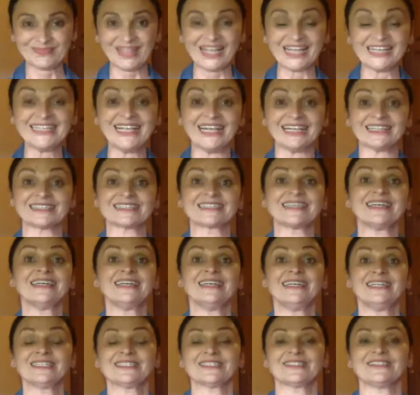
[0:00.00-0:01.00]
Yes,
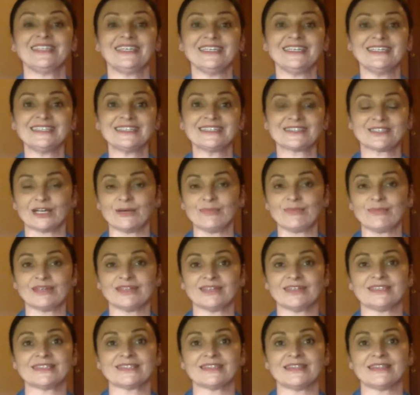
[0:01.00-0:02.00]
today's topic
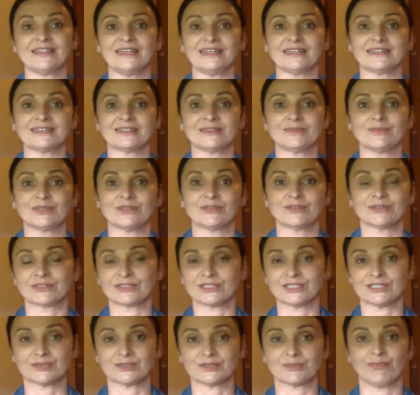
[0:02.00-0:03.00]
I selected because
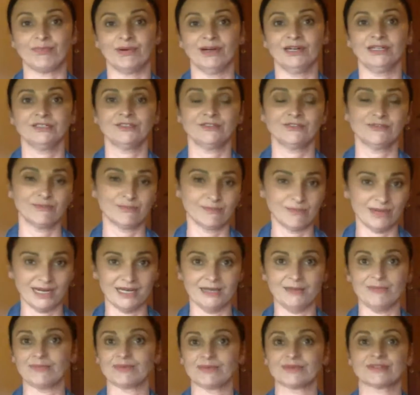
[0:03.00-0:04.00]
it's part of
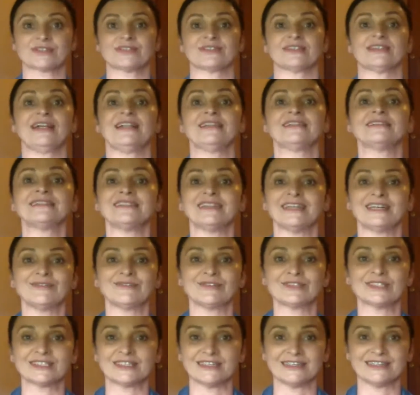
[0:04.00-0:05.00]
my personality, I
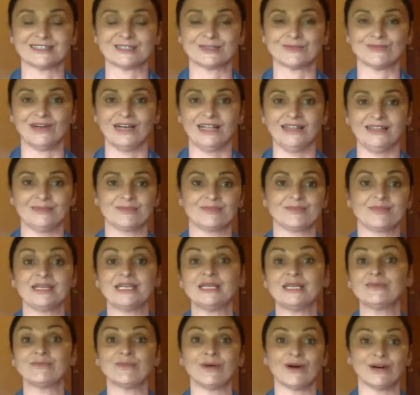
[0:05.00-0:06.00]
would say as well, and
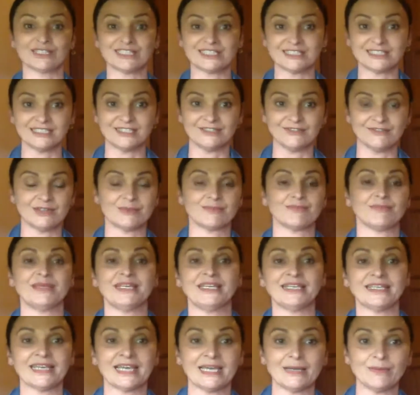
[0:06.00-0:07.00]
being positive and
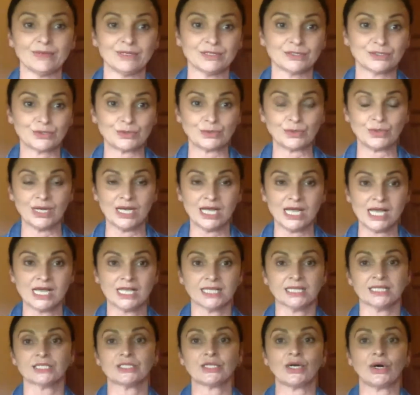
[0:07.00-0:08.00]
being able to
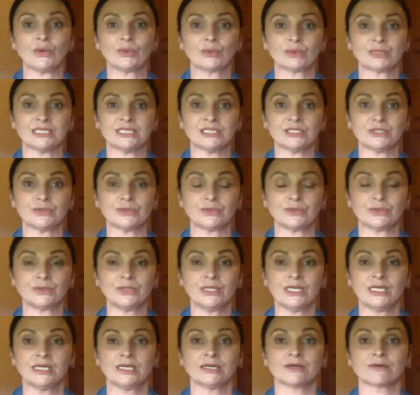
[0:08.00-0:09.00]
not only
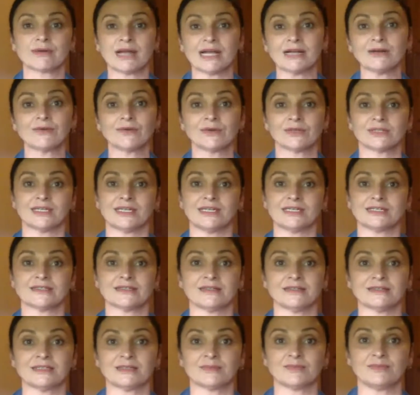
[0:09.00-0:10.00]
to recognize
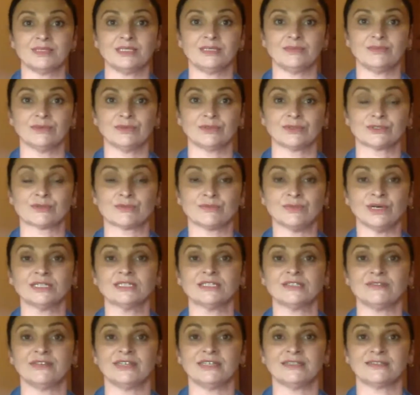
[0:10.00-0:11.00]
other people's
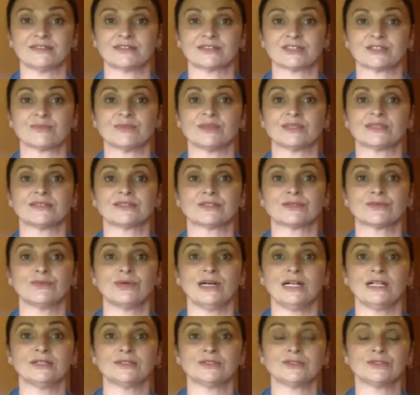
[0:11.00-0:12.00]
motivators, but as
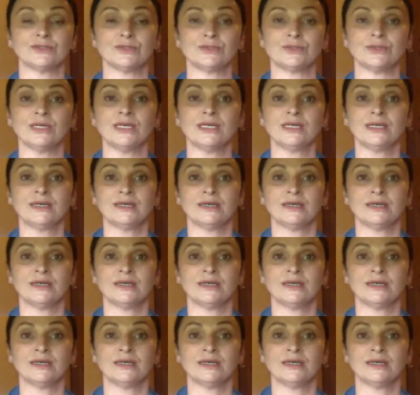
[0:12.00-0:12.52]
well to